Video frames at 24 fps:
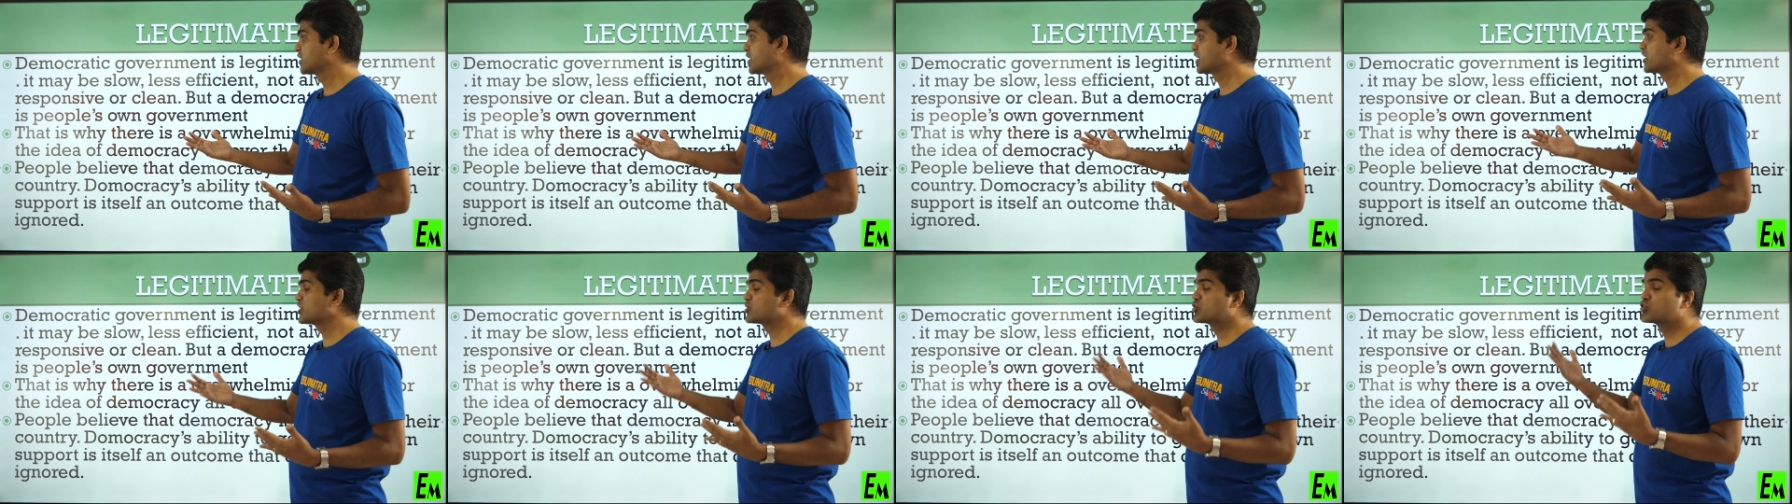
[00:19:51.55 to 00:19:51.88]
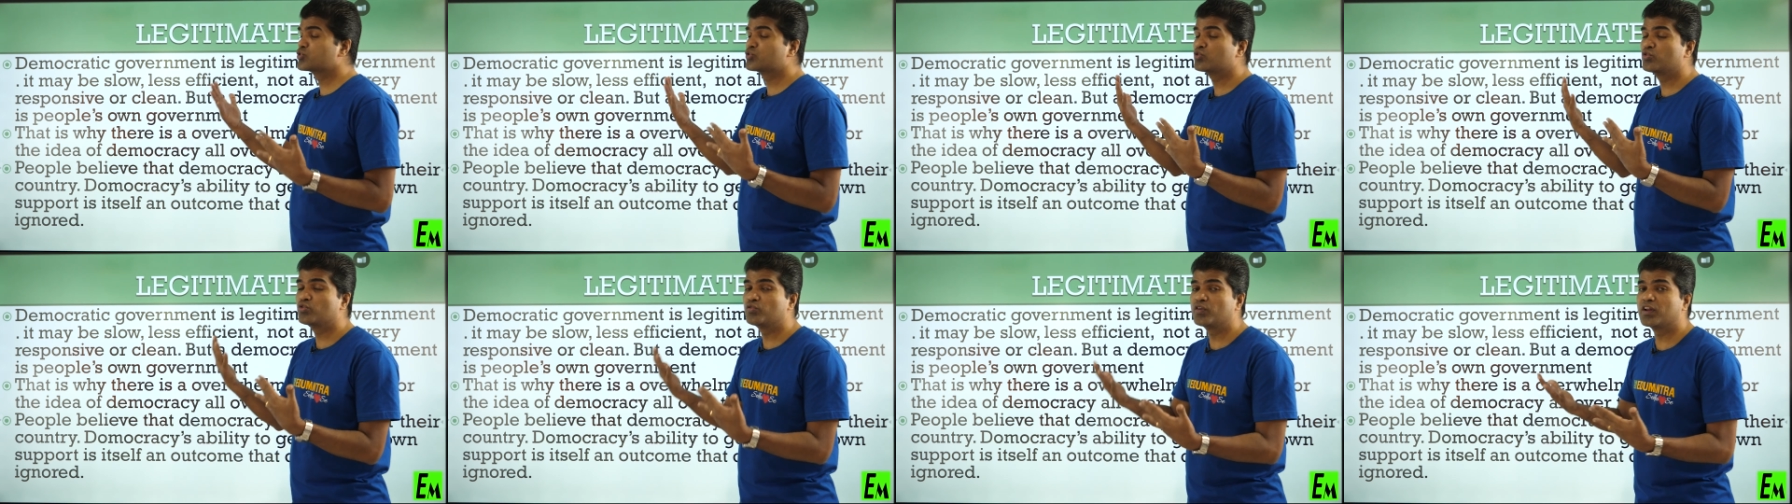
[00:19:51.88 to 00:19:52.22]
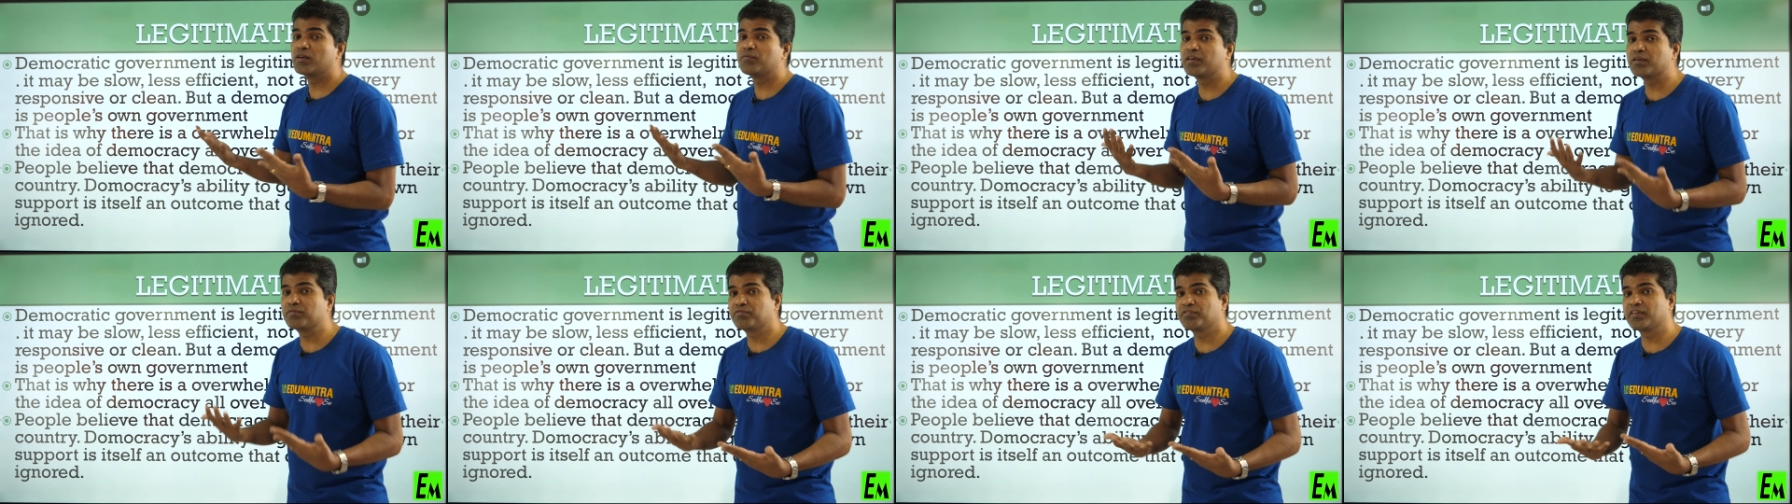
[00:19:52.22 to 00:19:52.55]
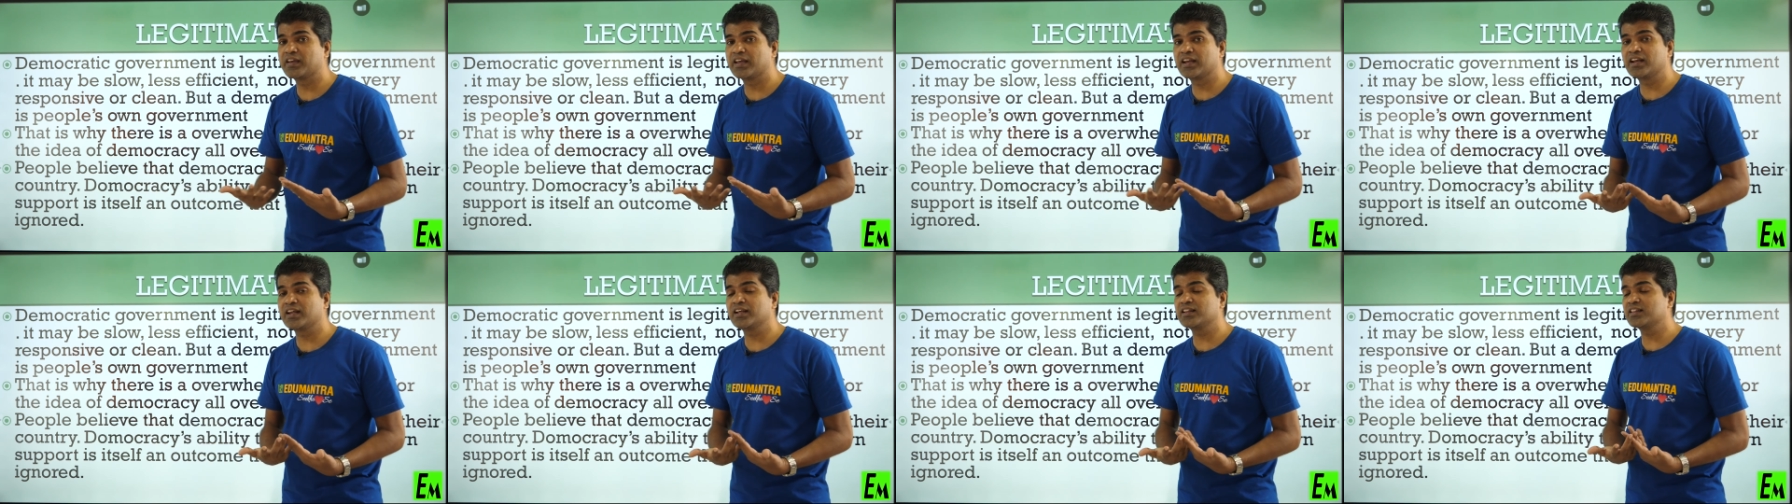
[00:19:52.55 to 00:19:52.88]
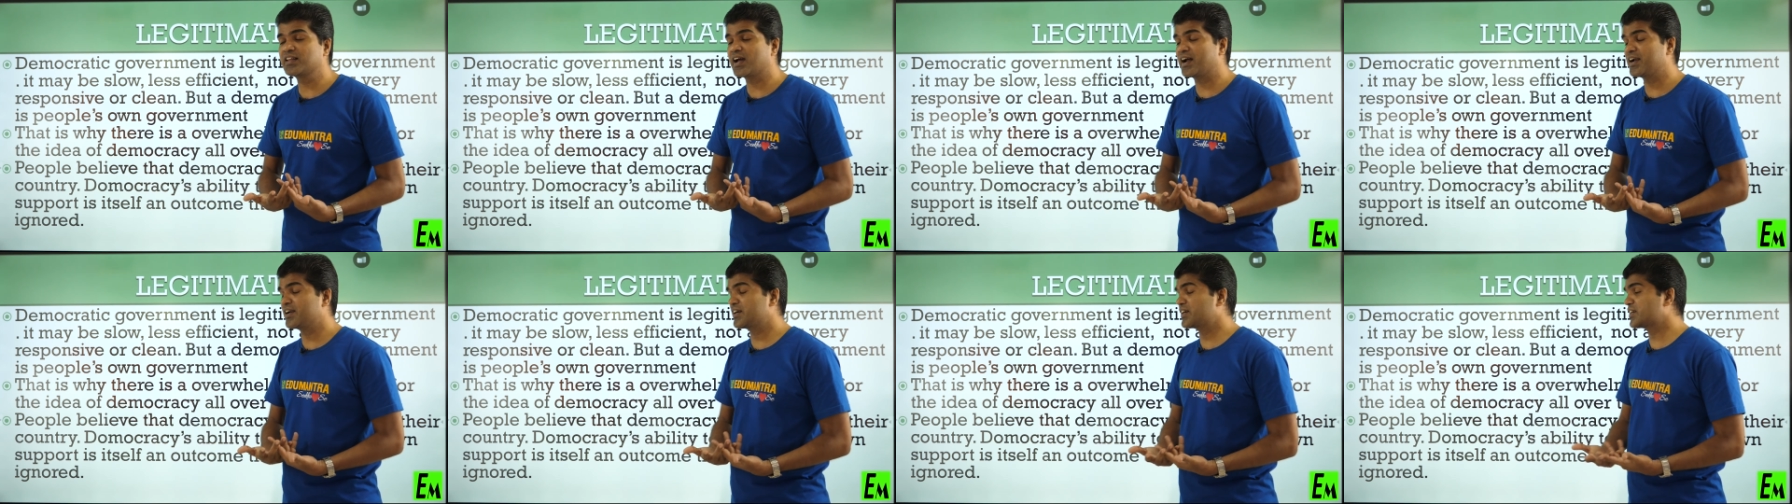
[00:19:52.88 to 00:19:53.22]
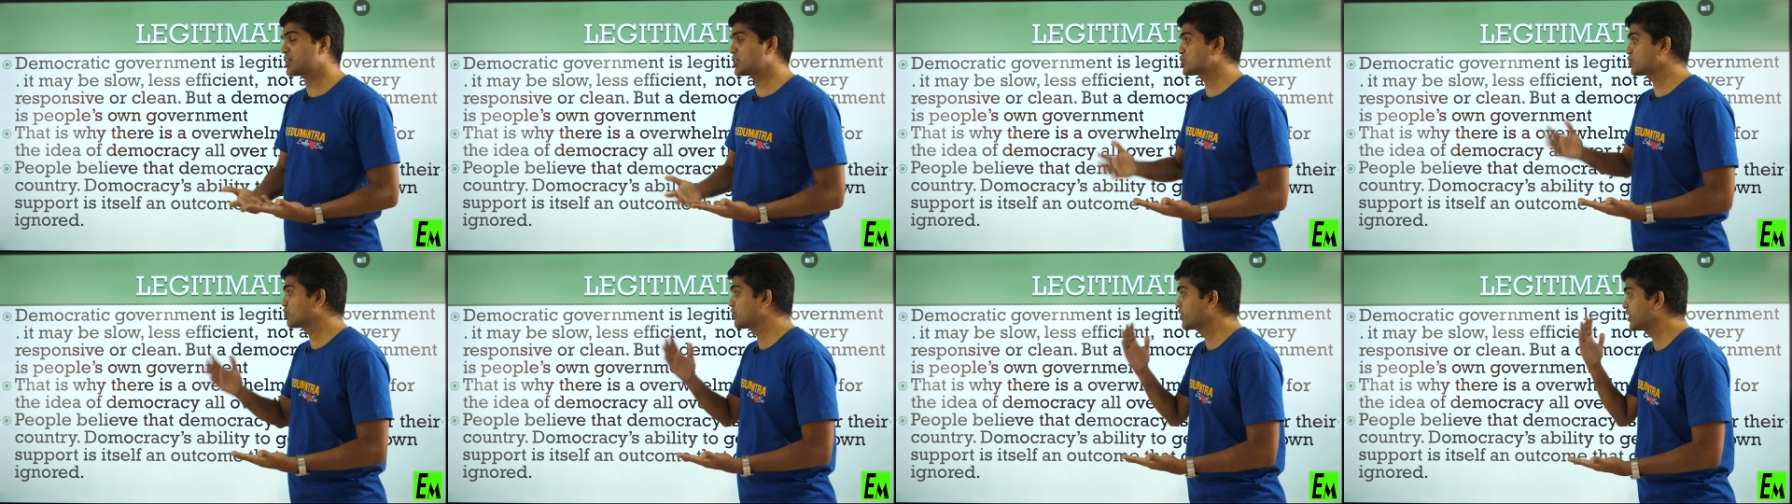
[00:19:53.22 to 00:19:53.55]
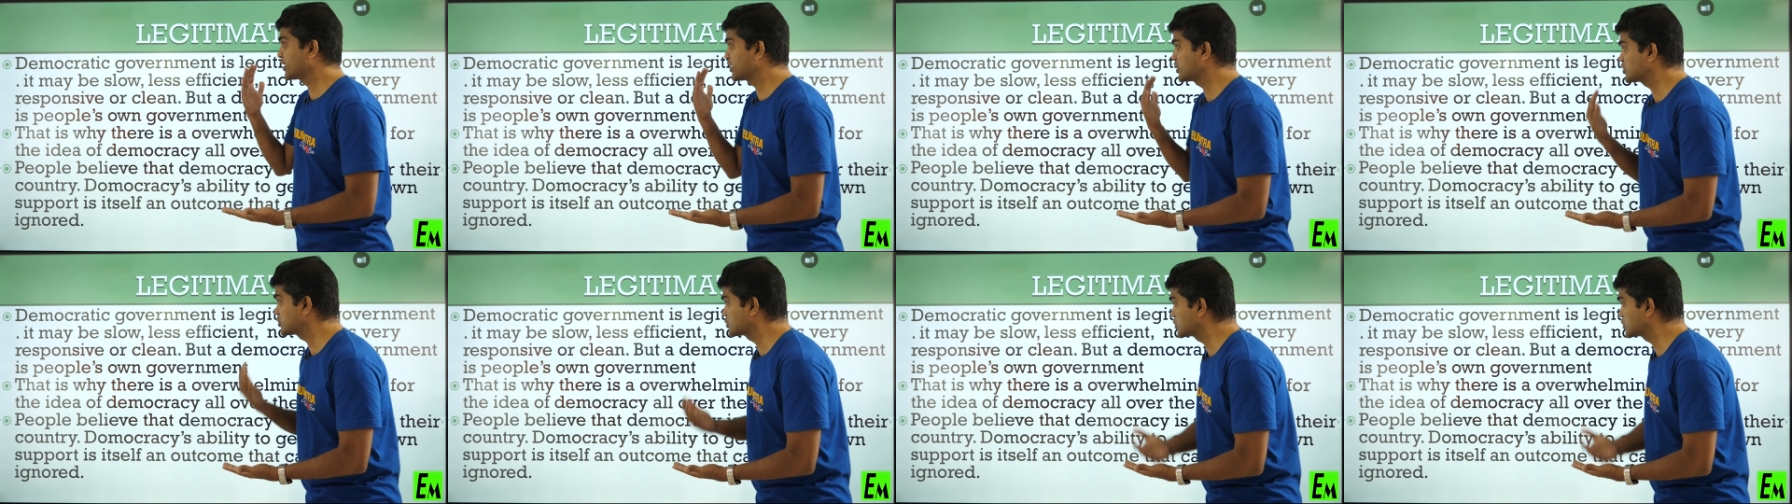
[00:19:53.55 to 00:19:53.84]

you will be feeling that it is very